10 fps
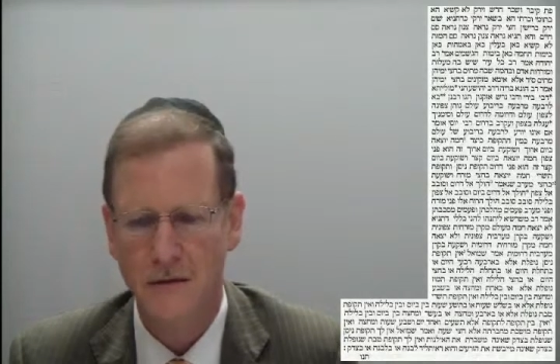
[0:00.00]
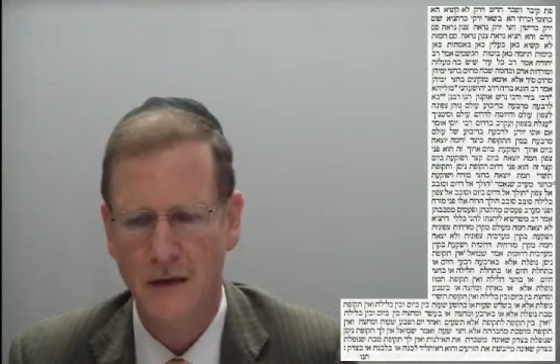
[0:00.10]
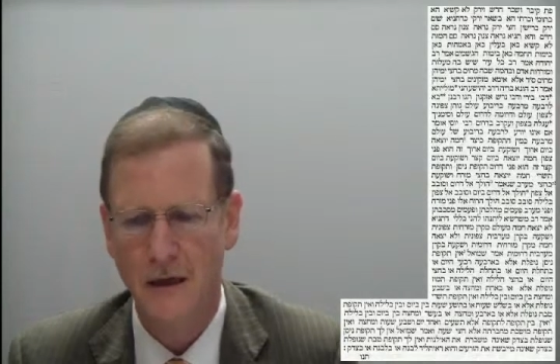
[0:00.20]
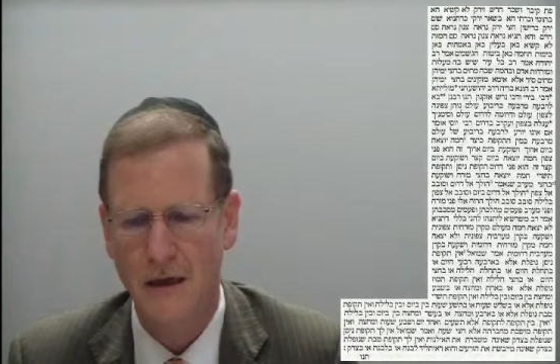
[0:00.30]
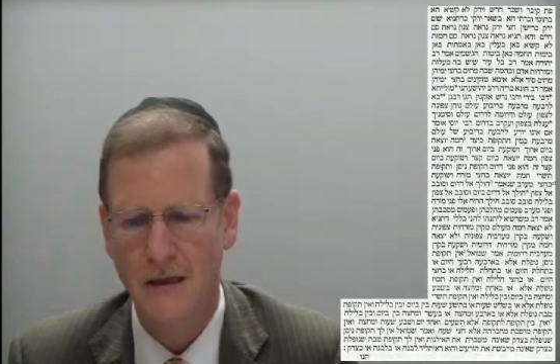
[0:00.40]
uh,
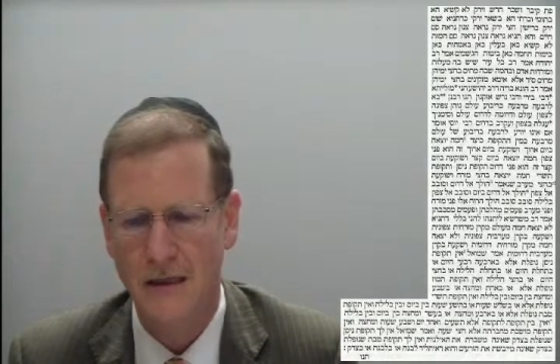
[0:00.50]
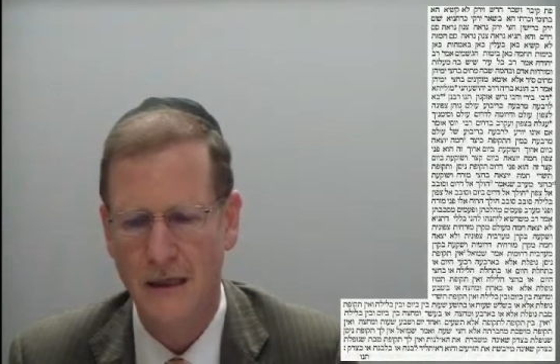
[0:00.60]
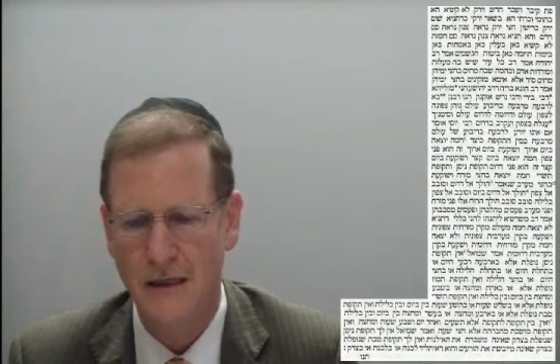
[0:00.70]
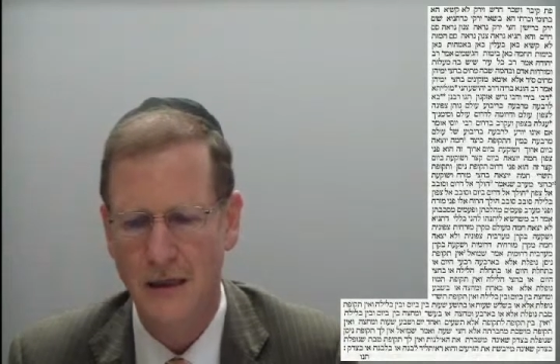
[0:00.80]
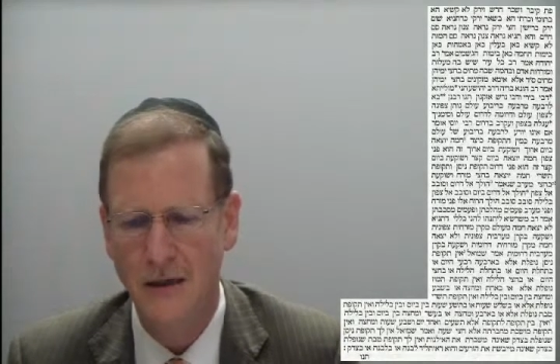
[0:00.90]

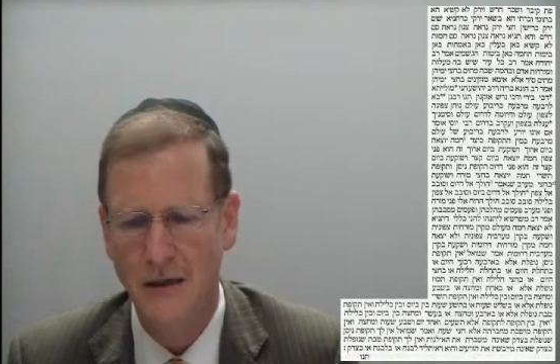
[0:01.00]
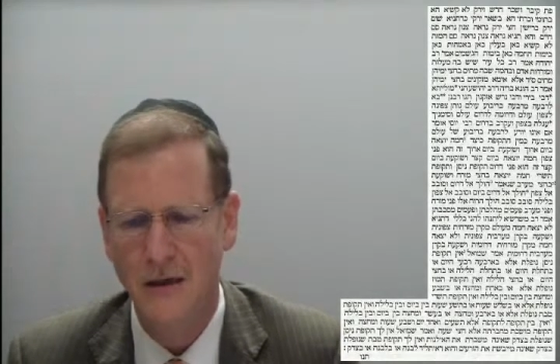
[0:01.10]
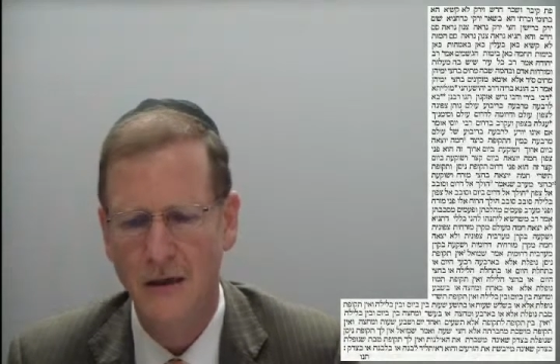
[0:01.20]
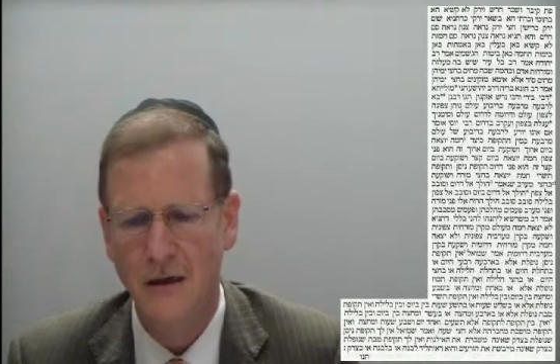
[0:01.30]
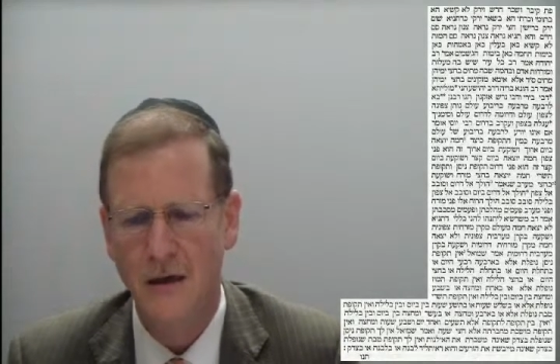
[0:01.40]
season,
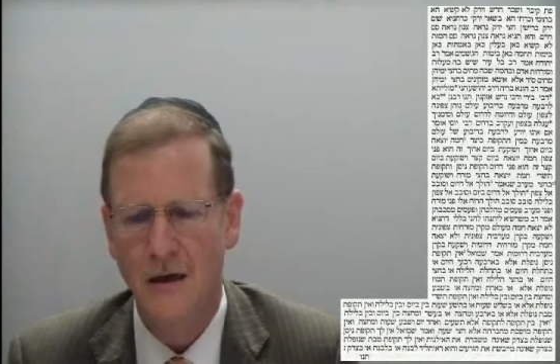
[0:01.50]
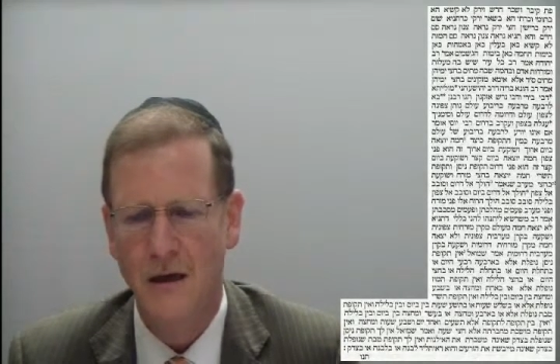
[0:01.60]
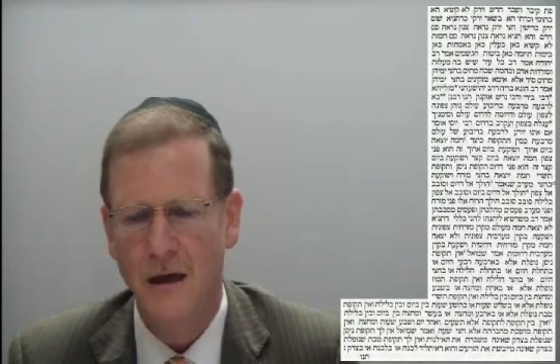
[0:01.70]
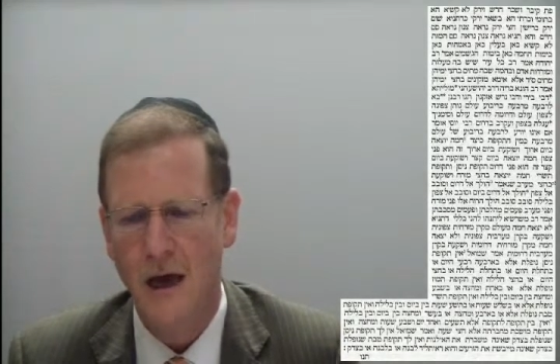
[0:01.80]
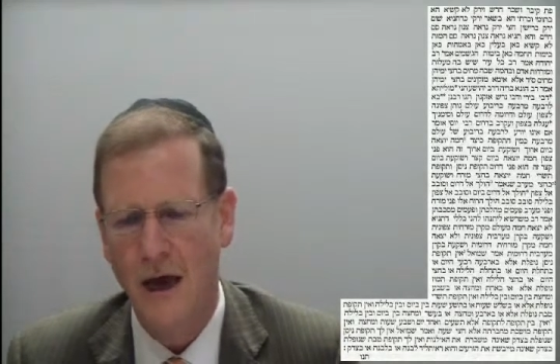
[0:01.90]

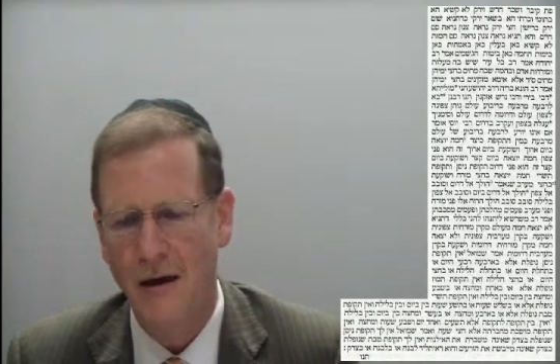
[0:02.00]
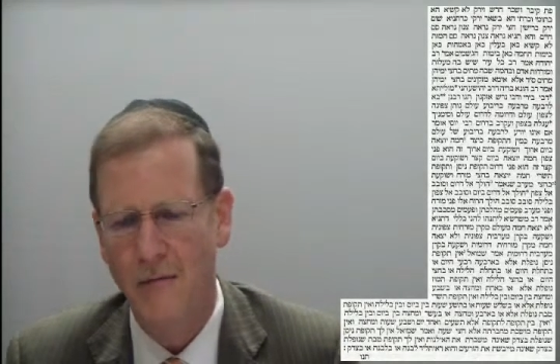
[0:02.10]
um,